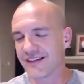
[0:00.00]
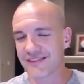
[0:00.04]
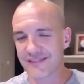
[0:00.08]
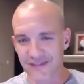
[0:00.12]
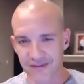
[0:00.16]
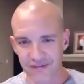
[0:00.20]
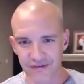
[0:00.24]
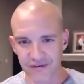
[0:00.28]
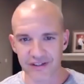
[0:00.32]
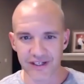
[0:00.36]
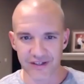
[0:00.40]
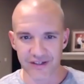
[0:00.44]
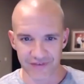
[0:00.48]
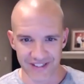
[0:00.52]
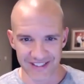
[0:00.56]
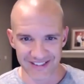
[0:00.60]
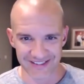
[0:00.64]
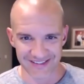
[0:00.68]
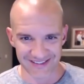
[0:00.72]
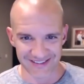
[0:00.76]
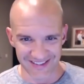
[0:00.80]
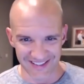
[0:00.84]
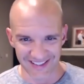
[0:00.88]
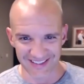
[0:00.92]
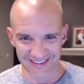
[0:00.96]
theory of it is
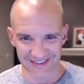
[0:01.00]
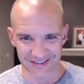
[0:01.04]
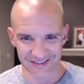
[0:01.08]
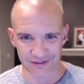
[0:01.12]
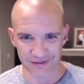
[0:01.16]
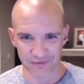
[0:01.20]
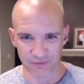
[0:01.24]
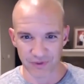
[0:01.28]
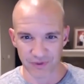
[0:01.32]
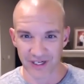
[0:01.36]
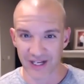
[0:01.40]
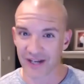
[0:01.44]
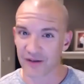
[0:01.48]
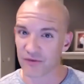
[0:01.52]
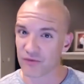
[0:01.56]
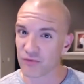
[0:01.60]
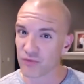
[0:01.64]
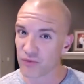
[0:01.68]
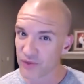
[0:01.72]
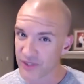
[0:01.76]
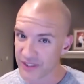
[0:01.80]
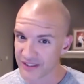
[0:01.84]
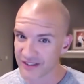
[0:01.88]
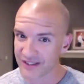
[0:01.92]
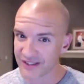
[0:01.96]
this when I
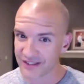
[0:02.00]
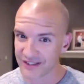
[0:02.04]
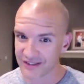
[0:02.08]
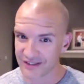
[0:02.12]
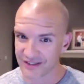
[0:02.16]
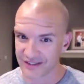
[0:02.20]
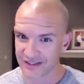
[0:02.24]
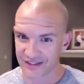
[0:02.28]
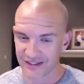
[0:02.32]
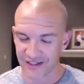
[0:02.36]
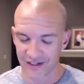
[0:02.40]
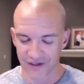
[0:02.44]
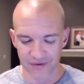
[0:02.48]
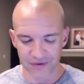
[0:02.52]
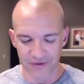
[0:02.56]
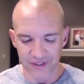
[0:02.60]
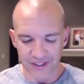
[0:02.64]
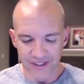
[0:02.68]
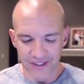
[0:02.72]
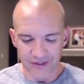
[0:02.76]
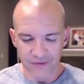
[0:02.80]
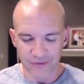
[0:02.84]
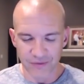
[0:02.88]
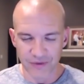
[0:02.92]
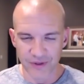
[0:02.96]
really, you know,
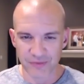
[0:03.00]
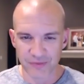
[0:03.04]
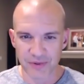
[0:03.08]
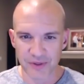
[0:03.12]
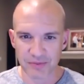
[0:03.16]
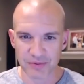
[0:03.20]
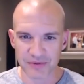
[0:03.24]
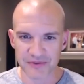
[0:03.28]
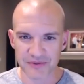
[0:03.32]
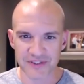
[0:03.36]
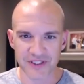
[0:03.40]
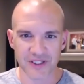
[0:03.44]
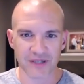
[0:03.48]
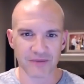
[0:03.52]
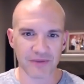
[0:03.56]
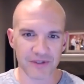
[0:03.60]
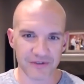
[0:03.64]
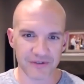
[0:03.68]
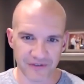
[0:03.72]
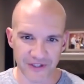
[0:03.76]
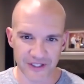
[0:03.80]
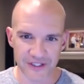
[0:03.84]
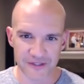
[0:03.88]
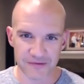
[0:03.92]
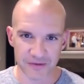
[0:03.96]
when people tell me
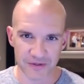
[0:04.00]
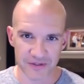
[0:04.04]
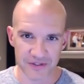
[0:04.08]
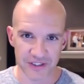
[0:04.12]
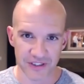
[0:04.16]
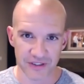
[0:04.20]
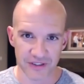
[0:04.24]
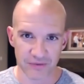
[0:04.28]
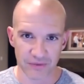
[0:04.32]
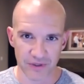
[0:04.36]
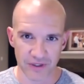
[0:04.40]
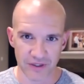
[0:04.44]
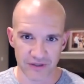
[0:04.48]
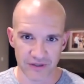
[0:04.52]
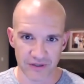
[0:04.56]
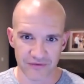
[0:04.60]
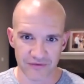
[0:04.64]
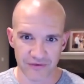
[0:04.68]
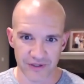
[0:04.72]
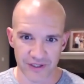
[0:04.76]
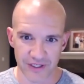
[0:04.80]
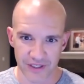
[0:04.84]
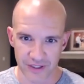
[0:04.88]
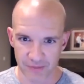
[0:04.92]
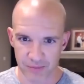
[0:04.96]
Facebook didn't work for
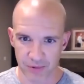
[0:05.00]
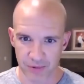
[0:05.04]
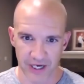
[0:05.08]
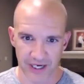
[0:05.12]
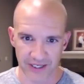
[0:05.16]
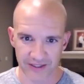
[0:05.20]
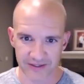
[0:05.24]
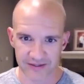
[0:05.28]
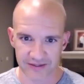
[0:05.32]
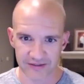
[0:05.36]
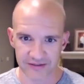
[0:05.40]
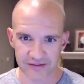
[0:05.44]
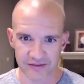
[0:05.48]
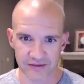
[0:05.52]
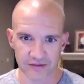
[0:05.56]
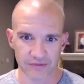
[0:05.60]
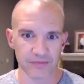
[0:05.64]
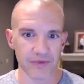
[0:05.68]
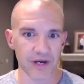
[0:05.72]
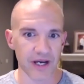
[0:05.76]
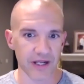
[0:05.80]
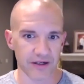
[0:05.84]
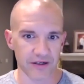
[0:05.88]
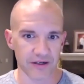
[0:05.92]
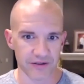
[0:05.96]
their practice, no
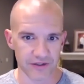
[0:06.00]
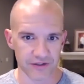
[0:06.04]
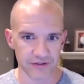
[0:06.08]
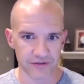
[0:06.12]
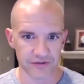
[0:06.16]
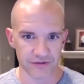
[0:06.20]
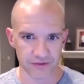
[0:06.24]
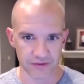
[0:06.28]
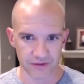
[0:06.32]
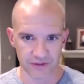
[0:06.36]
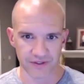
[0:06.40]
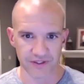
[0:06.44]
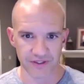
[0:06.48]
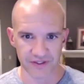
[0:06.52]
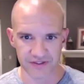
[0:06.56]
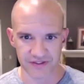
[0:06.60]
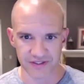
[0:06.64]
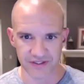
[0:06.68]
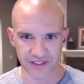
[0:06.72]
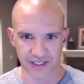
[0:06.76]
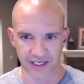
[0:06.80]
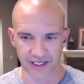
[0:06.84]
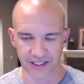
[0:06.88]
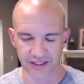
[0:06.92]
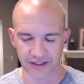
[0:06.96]
matter their sort and their
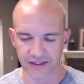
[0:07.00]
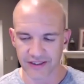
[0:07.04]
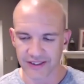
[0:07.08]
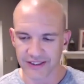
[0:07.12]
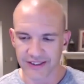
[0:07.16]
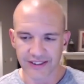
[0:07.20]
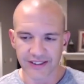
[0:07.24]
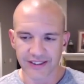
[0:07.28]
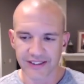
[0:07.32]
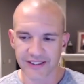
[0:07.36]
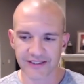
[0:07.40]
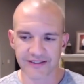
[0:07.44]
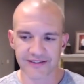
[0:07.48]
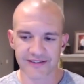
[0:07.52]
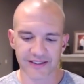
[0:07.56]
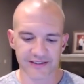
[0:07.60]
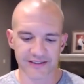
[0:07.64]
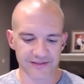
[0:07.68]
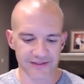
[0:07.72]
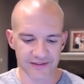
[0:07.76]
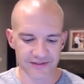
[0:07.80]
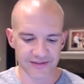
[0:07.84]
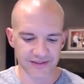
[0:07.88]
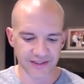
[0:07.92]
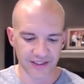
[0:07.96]
style, it doesn't
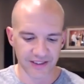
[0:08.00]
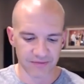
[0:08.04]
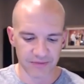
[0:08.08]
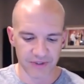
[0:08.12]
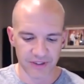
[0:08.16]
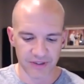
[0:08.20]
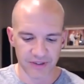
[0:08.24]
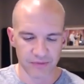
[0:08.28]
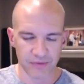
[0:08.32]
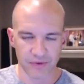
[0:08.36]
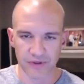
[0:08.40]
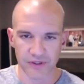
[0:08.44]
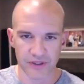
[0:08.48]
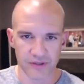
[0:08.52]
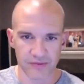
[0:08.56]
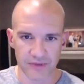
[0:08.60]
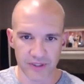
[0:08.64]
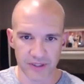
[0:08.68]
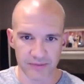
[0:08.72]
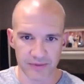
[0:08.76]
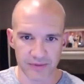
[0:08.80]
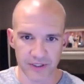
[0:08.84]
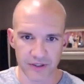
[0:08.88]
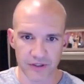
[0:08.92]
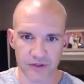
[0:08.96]
take me more than maybe
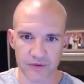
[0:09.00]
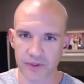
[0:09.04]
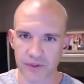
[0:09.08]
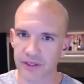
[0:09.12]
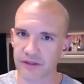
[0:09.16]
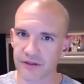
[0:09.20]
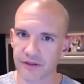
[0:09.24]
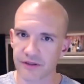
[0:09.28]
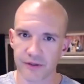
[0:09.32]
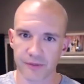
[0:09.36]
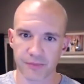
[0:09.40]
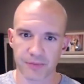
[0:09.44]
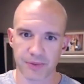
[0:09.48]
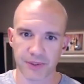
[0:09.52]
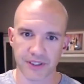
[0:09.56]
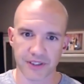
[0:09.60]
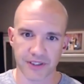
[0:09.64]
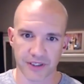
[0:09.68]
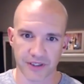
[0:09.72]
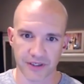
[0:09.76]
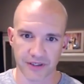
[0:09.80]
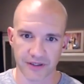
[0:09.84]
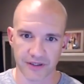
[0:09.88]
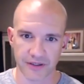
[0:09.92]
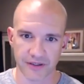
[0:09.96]
a quick little peek under
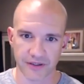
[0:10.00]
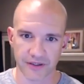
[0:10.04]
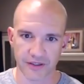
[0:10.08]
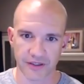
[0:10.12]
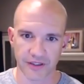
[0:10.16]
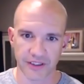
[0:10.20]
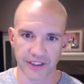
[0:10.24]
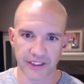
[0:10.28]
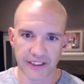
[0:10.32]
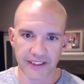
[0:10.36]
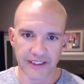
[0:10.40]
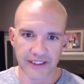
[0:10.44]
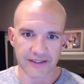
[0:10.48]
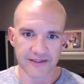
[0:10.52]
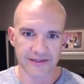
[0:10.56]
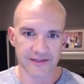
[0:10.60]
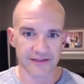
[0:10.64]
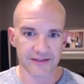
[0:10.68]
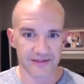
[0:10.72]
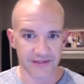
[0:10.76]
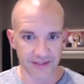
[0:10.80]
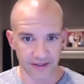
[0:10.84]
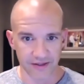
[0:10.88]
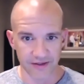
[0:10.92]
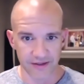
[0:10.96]
the hood to
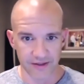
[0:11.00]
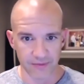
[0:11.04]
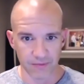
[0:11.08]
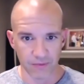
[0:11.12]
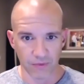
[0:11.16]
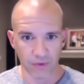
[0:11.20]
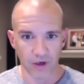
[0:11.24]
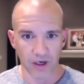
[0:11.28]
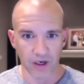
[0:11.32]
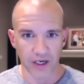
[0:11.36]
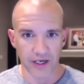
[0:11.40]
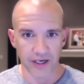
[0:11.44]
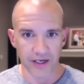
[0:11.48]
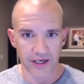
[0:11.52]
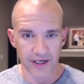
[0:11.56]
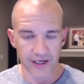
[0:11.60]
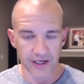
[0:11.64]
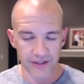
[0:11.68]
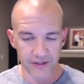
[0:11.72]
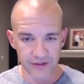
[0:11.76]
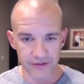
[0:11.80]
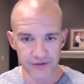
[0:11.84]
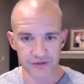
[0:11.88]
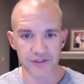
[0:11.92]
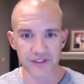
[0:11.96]
tell them why. And
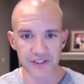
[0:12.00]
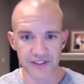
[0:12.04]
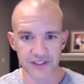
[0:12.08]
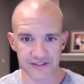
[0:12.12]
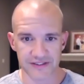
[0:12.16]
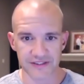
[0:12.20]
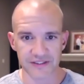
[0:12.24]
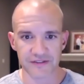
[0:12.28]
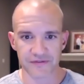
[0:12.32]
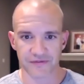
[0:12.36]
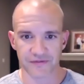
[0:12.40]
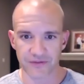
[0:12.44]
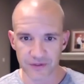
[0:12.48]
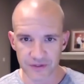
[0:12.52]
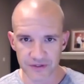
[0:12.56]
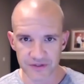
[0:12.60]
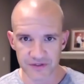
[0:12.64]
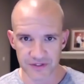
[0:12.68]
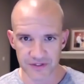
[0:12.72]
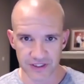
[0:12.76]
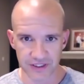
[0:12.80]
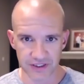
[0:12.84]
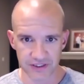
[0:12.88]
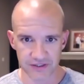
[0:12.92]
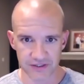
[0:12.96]
usually it's this, this first
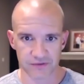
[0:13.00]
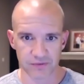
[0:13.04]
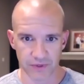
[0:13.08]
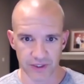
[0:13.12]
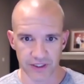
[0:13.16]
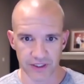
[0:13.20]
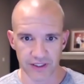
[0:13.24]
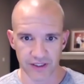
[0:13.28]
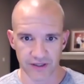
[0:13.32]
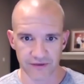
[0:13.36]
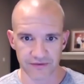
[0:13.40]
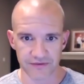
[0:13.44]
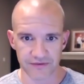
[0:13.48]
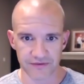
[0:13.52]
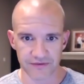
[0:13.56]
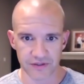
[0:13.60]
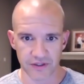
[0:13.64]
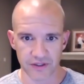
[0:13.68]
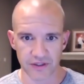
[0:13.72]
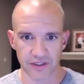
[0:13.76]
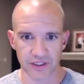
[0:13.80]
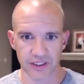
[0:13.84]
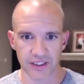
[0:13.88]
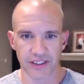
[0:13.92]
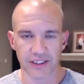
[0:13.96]
thing is way off
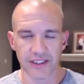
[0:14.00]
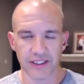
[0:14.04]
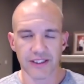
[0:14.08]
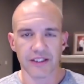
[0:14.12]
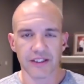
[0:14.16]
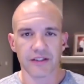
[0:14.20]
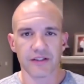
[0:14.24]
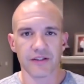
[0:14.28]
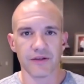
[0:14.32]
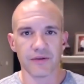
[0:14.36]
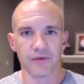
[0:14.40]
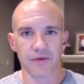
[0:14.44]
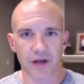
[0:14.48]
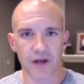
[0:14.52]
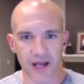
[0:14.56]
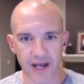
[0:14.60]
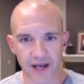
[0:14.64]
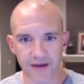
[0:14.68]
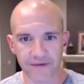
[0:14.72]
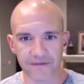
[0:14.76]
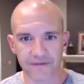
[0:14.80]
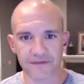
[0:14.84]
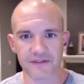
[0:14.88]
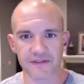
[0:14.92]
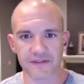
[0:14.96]
target. You
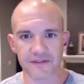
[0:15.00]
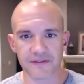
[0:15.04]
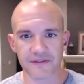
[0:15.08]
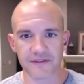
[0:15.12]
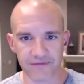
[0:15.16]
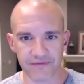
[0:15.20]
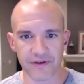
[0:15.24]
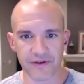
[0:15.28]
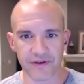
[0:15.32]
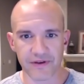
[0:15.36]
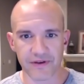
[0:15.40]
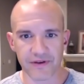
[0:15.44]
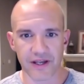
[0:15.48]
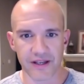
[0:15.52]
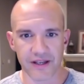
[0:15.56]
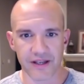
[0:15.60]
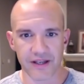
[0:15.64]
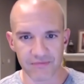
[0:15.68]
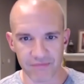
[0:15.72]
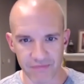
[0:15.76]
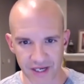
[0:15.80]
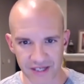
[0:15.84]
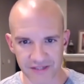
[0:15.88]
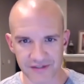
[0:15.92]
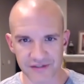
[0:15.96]
have to have a
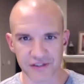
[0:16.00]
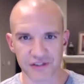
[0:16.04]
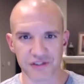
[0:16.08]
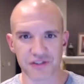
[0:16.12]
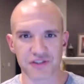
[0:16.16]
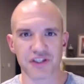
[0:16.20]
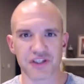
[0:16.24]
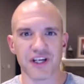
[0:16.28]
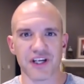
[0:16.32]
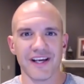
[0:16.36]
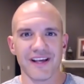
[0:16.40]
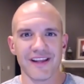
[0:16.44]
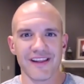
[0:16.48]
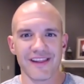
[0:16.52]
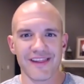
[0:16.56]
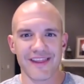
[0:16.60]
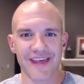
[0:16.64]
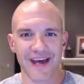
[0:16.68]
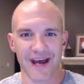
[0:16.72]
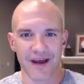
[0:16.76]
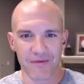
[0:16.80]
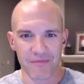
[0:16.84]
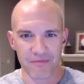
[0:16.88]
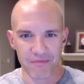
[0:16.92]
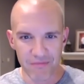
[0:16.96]
message
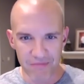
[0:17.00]
that